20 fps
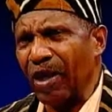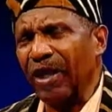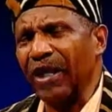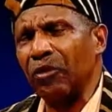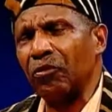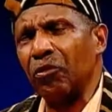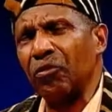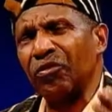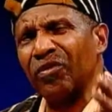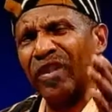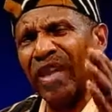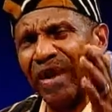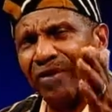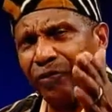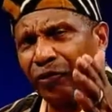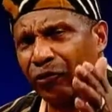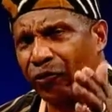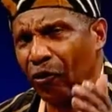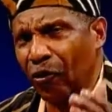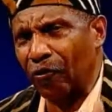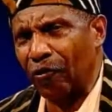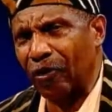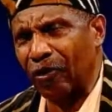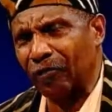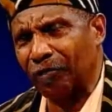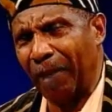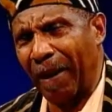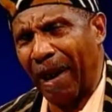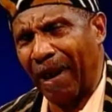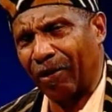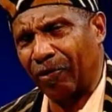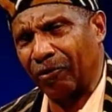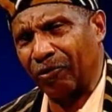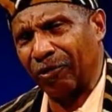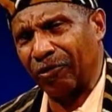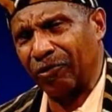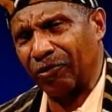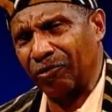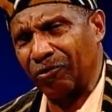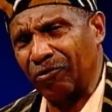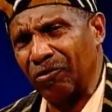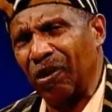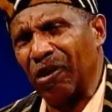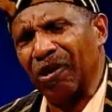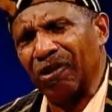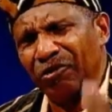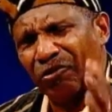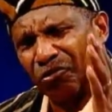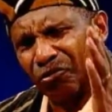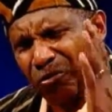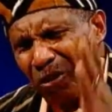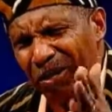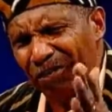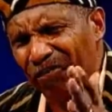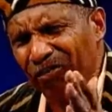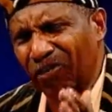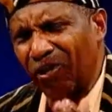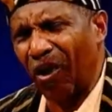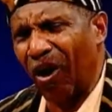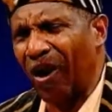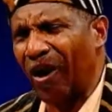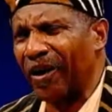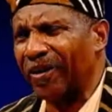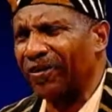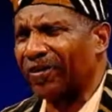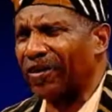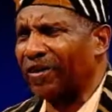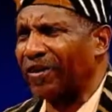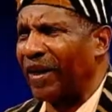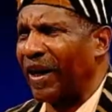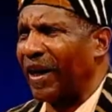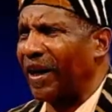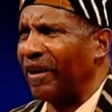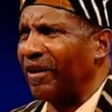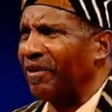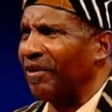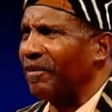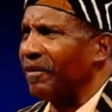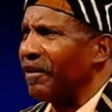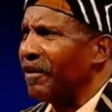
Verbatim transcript: He will never turn his back on you. Trust God today.